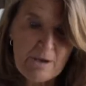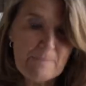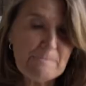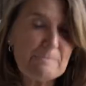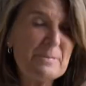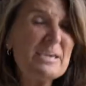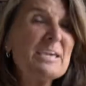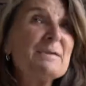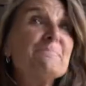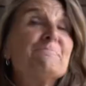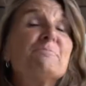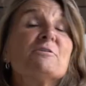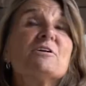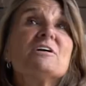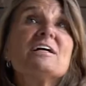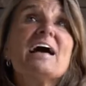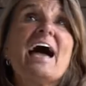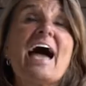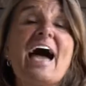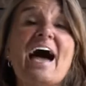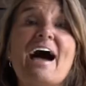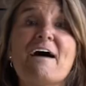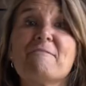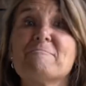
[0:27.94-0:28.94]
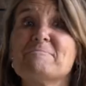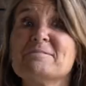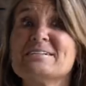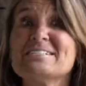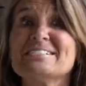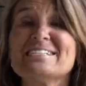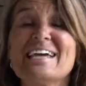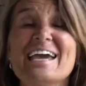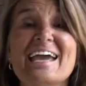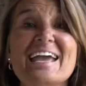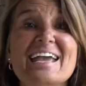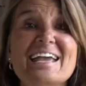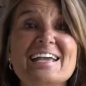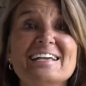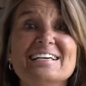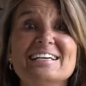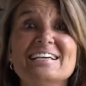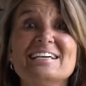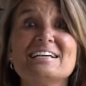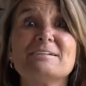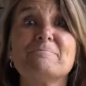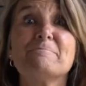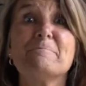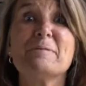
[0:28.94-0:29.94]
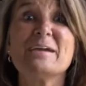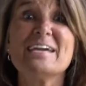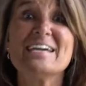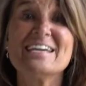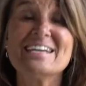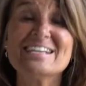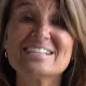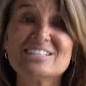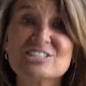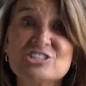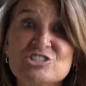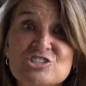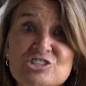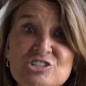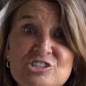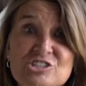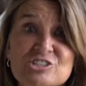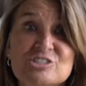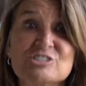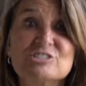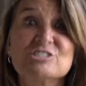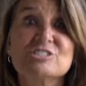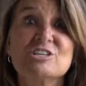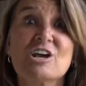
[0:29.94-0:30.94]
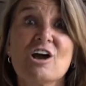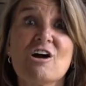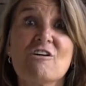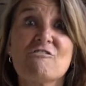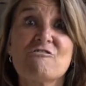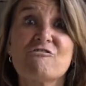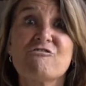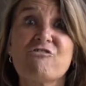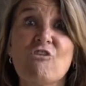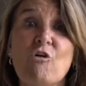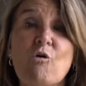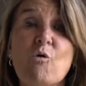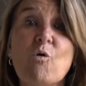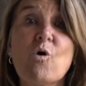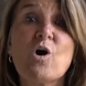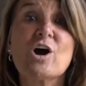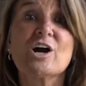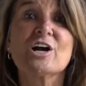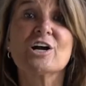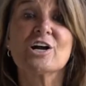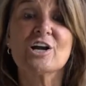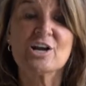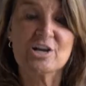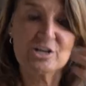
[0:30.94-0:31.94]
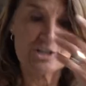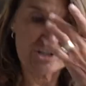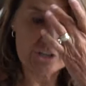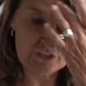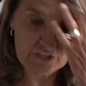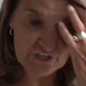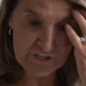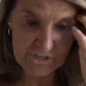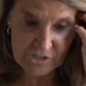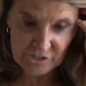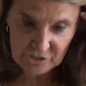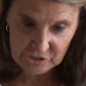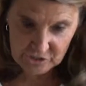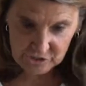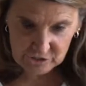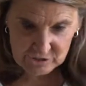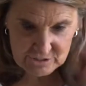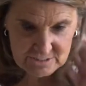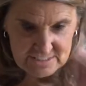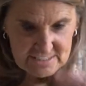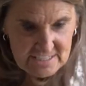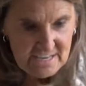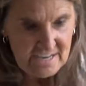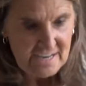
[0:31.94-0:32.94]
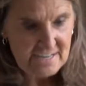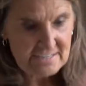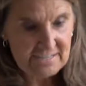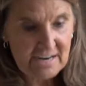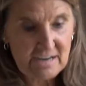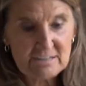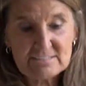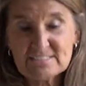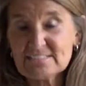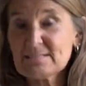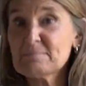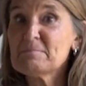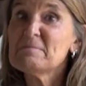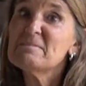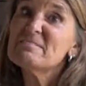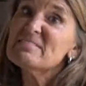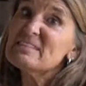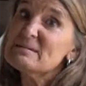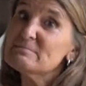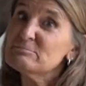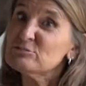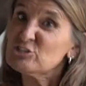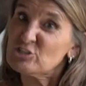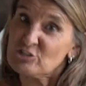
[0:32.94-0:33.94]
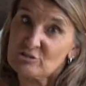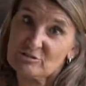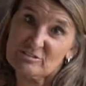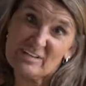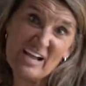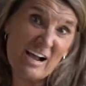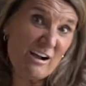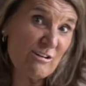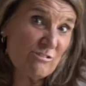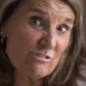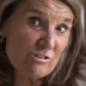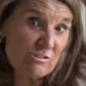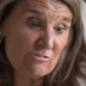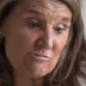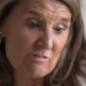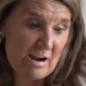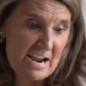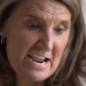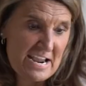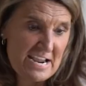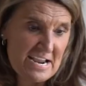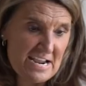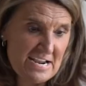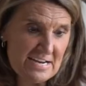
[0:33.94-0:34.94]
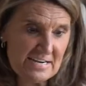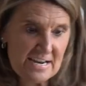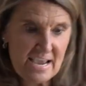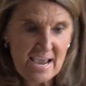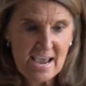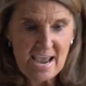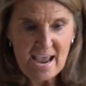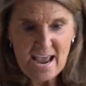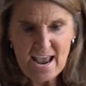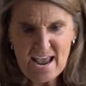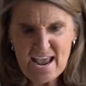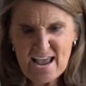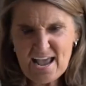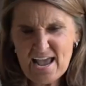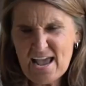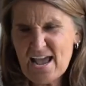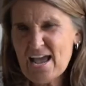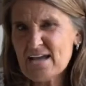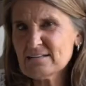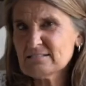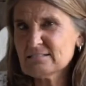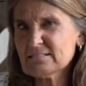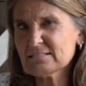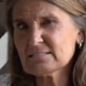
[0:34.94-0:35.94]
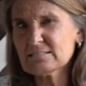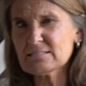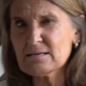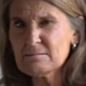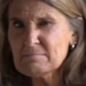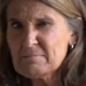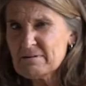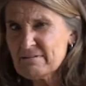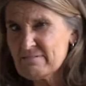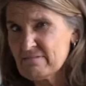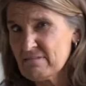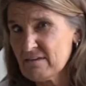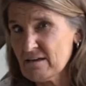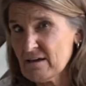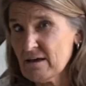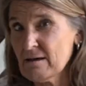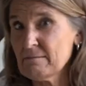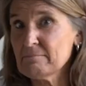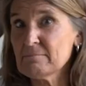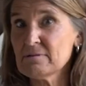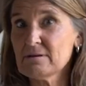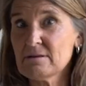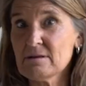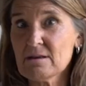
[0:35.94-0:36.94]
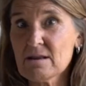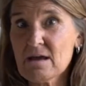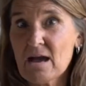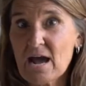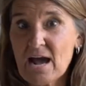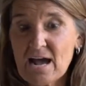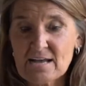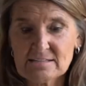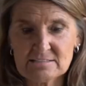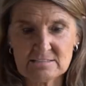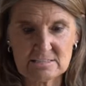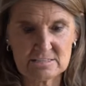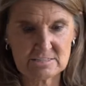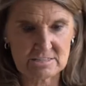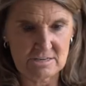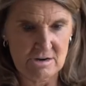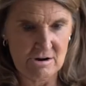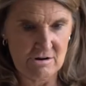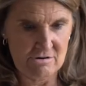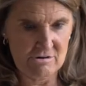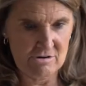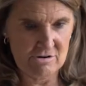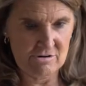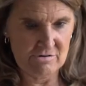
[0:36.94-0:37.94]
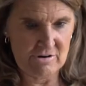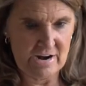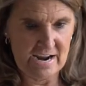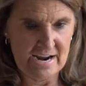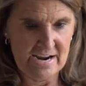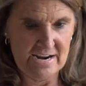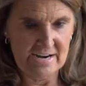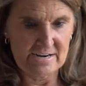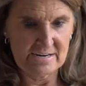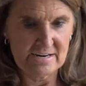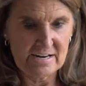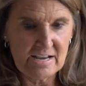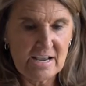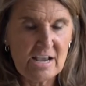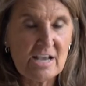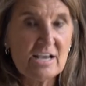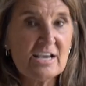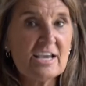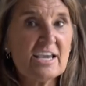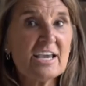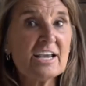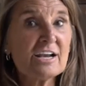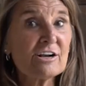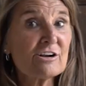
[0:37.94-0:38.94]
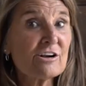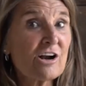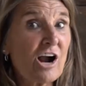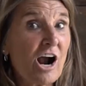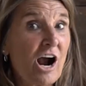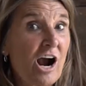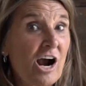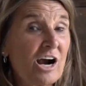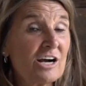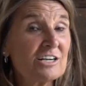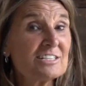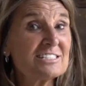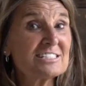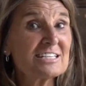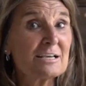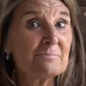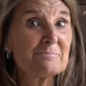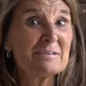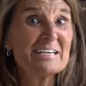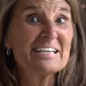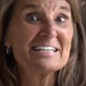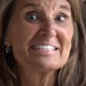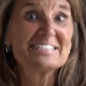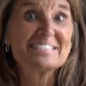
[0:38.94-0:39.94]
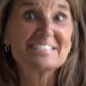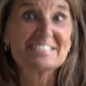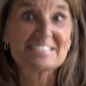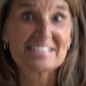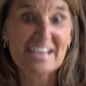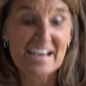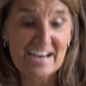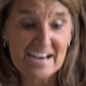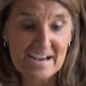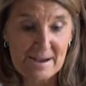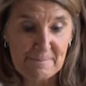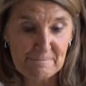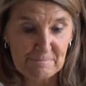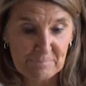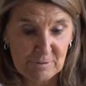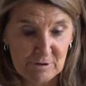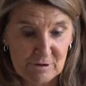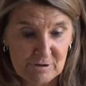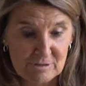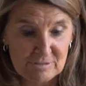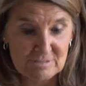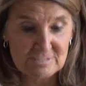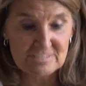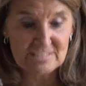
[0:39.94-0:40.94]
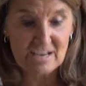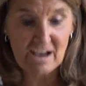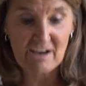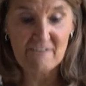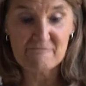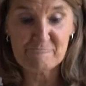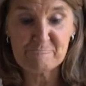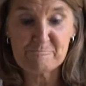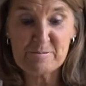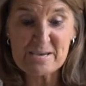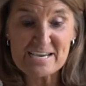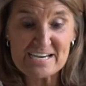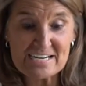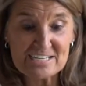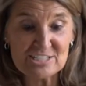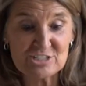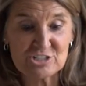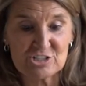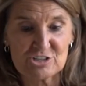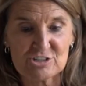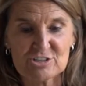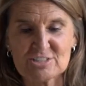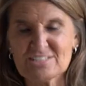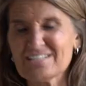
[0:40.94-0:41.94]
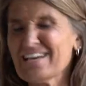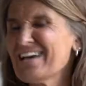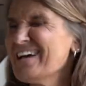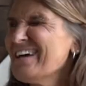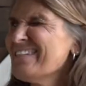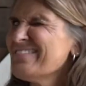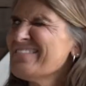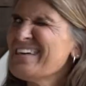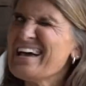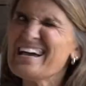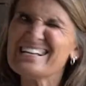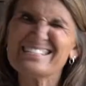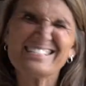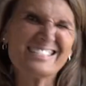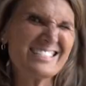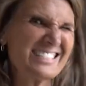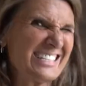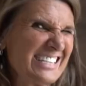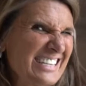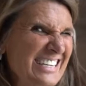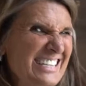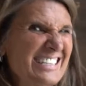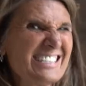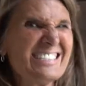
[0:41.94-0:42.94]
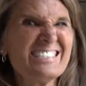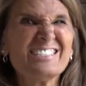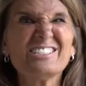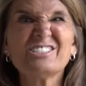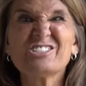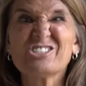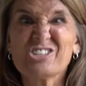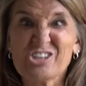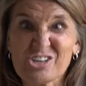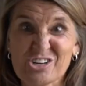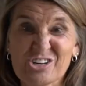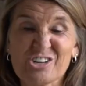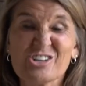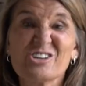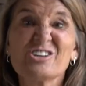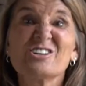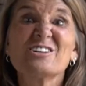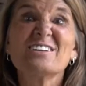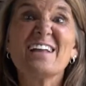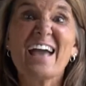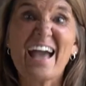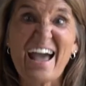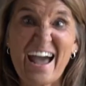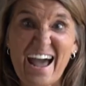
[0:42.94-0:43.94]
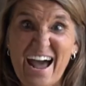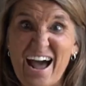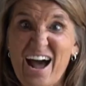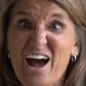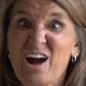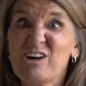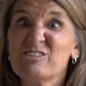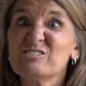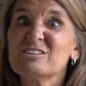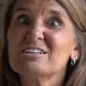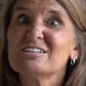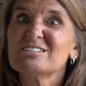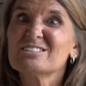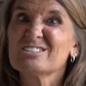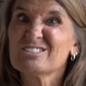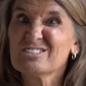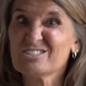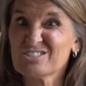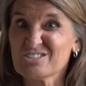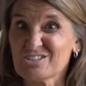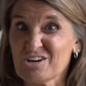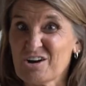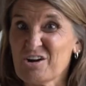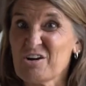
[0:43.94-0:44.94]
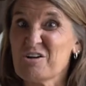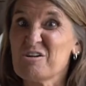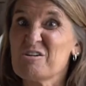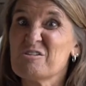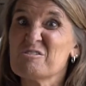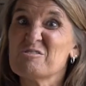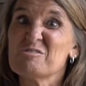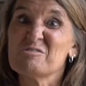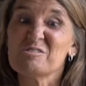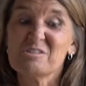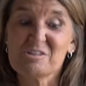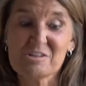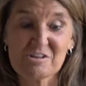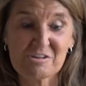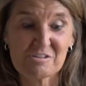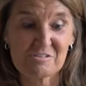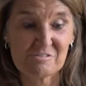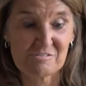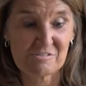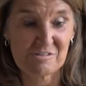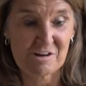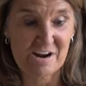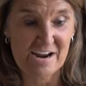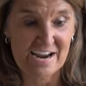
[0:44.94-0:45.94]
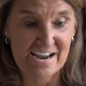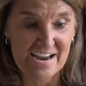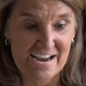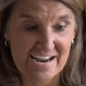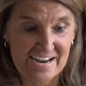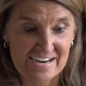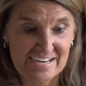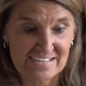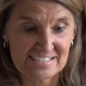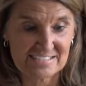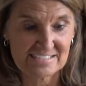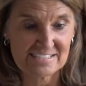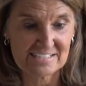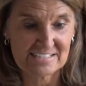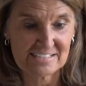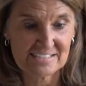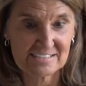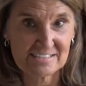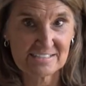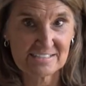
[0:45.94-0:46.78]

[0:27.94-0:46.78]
People have been taking pictures for years. Now, some of them turn out great and some of them not so great. Here are some examples of pictures that didn't turn out so great.